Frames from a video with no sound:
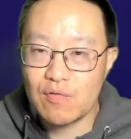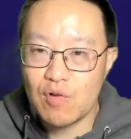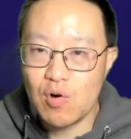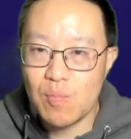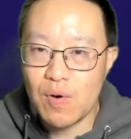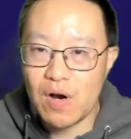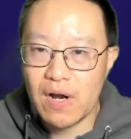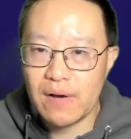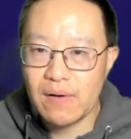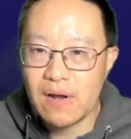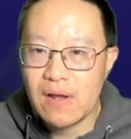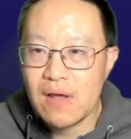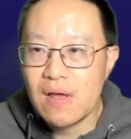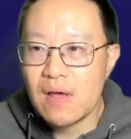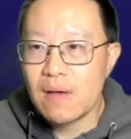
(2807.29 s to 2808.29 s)
Robot.
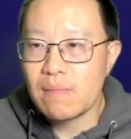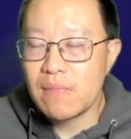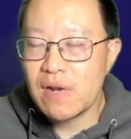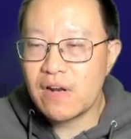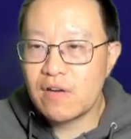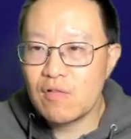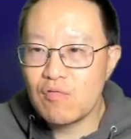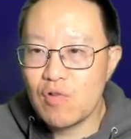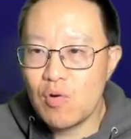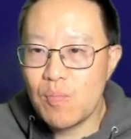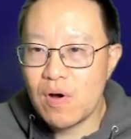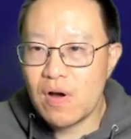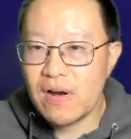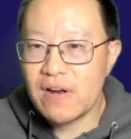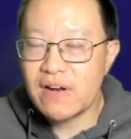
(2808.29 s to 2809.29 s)
Mr.
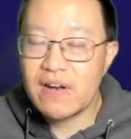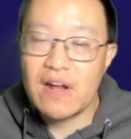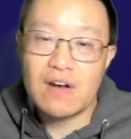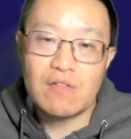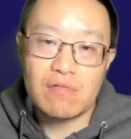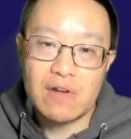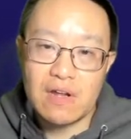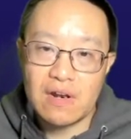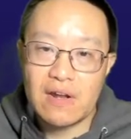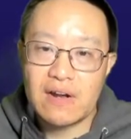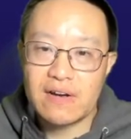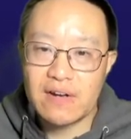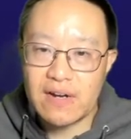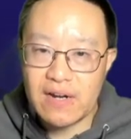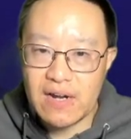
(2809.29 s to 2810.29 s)
Robot is as real
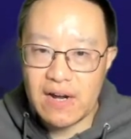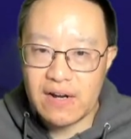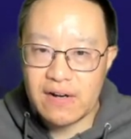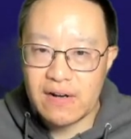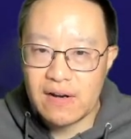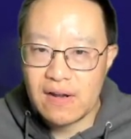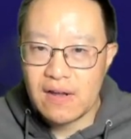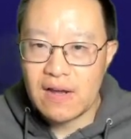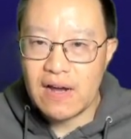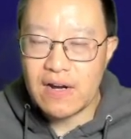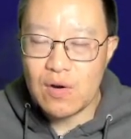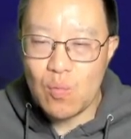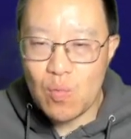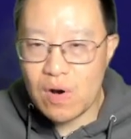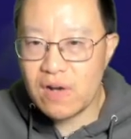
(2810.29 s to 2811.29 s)
as it gets. And
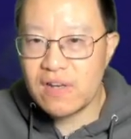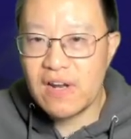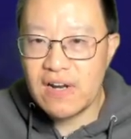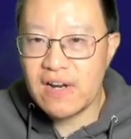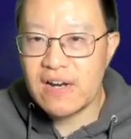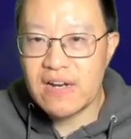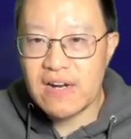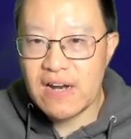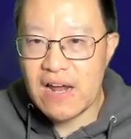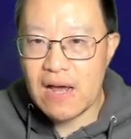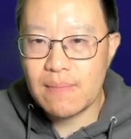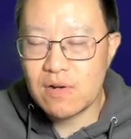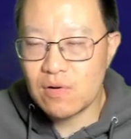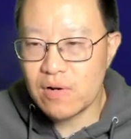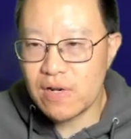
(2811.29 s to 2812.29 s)
the one thing they did
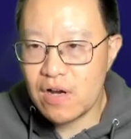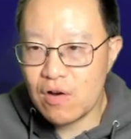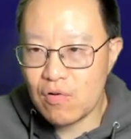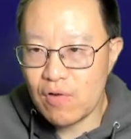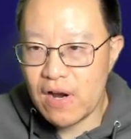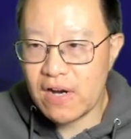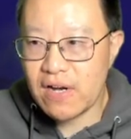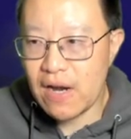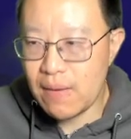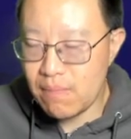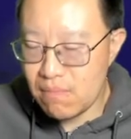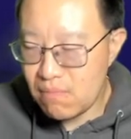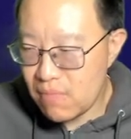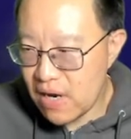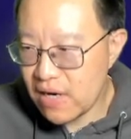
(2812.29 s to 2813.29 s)
absolutely correct, and
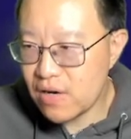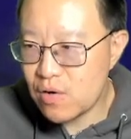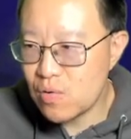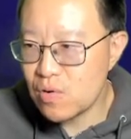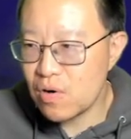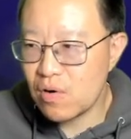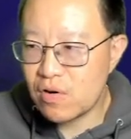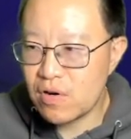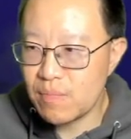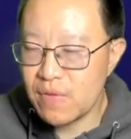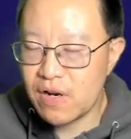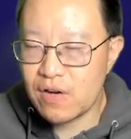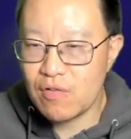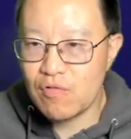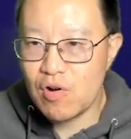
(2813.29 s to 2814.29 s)
many kudos to
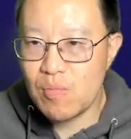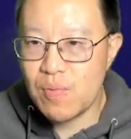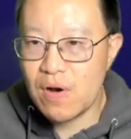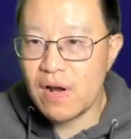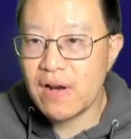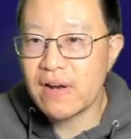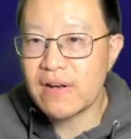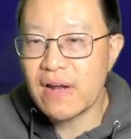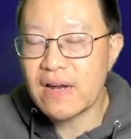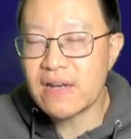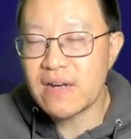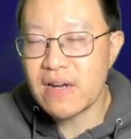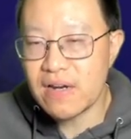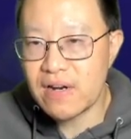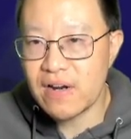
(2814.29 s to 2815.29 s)
Mr. Robot, is they
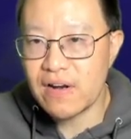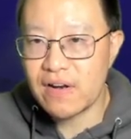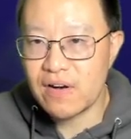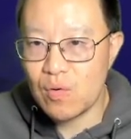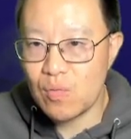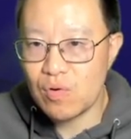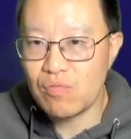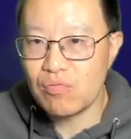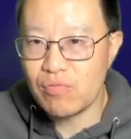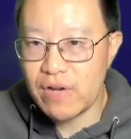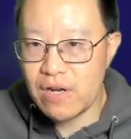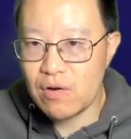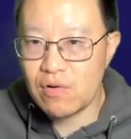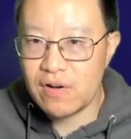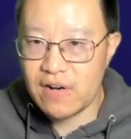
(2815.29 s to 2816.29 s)
did consult with
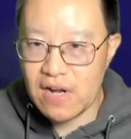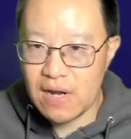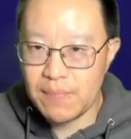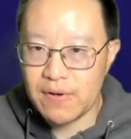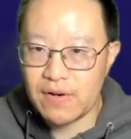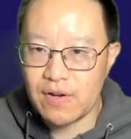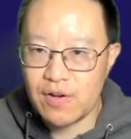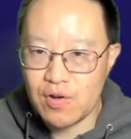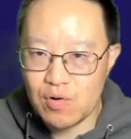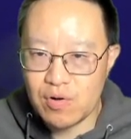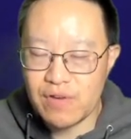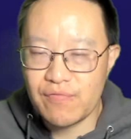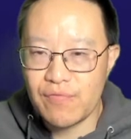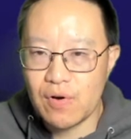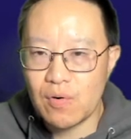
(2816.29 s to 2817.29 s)
real
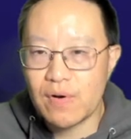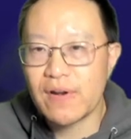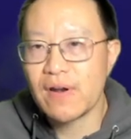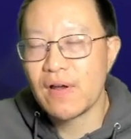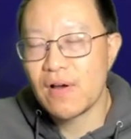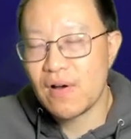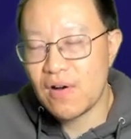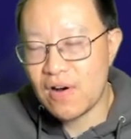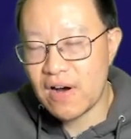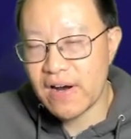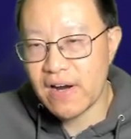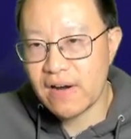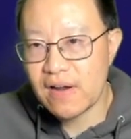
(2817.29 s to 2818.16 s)
cybersecurity folks on it.